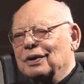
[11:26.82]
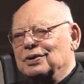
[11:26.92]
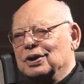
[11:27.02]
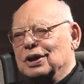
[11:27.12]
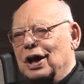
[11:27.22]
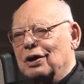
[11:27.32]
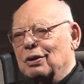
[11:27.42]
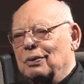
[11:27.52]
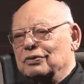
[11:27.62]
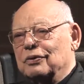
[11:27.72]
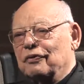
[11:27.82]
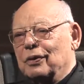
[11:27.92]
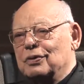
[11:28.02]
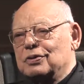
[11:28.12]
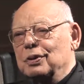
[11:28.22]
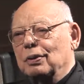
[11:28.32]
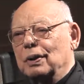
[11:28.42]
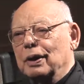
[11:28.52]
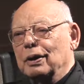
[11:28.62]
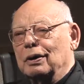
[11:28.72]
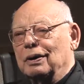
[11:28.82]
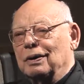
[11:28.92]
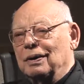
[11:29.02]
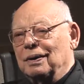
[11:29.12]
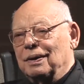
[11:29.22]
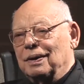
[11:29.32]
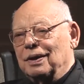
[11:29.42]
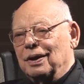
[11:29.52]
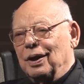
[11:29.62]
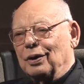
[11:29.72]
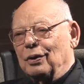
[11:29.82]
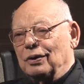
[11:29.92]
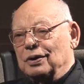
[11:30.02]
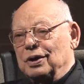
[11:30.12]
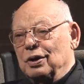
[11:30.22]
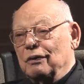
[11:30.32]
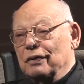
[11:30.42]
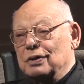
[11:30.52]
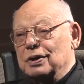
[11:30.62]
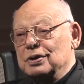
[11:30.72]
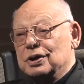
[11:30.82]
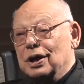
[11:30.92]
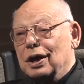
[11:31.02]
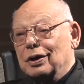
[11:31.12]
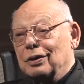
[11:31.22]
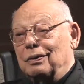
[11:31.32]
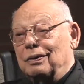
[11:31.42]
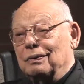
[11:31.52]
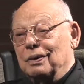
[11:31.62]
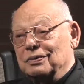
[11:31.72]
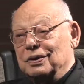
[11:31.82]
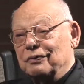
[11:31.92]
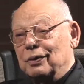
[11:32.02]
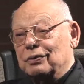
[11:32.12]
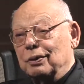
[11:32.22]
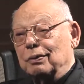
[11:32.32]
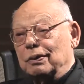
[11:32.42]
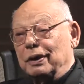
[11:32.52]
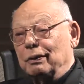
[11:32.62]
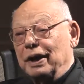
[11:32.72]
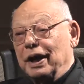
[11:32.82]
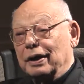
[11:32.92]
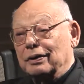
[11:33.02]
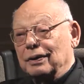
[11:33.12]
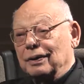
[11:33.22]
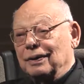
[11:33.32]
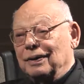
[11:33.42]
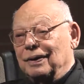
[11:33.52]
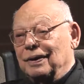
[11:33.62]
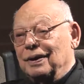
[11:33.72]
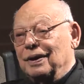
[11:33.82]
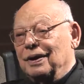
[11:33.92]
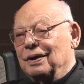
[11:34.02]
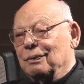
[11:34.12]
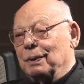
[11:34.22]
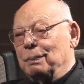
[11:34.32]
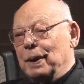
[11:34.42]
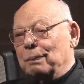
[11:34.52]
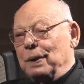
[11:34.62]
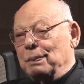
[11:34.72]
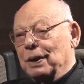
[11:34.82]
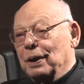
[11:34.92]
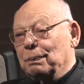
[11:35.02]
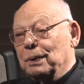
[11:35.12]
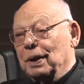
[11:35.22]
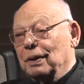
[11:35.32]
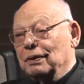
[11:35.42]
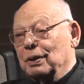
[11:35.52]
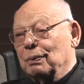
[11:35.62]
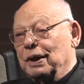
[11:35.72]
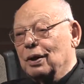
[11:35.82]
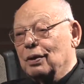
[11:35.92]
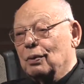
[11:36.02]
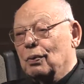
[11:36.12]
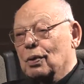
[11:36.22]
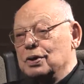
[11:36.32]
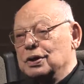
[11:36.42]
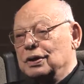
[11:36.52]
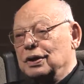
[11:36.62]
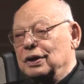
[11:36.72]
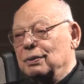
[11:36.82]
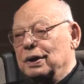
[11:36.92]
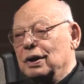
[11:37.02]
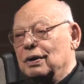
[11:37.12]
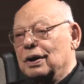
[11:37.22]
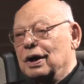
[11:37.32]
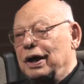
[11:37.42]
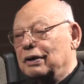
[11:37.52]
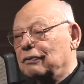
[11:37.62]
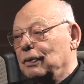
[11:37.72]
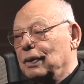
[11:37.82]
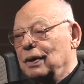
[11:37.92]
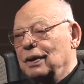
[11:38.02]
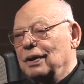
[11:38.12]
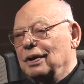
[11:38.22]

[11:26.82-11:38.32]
Chicago was the first nuclear, under the University of Chicago, was the first nuclear reactor. We pick people up there. Then we go to Washington, then we go to Hansford,